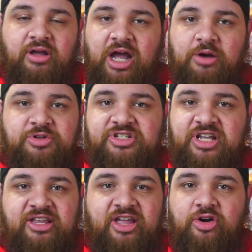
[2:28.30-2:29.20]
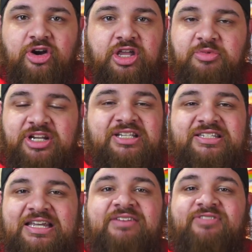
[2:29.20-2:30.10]
I would say that argument
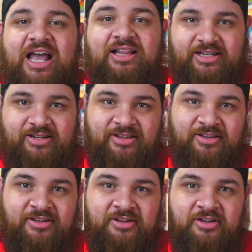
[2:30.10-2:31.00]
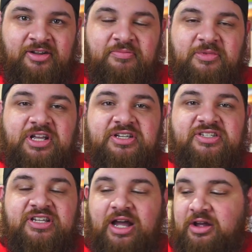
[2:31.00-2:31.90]
is invalid.
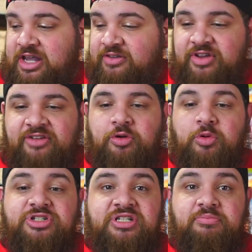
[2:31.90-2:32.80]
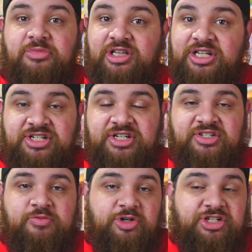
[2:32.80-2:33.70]
Because even if it wasn't
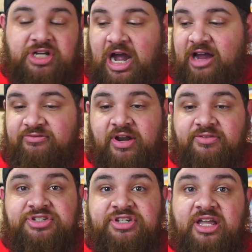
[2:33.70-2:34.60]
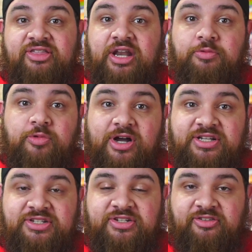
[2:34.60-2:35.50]
malicious, which I've never said that it
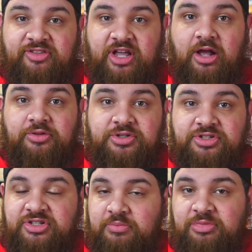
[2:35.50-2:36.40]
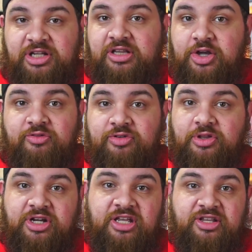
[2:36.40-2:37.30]
was, of the elders completely
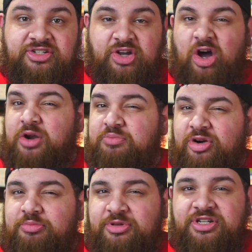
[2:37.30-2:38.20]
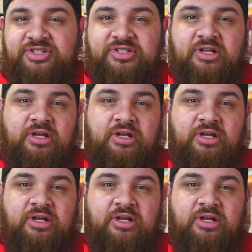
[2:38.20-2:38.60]
overlooking this on purpose,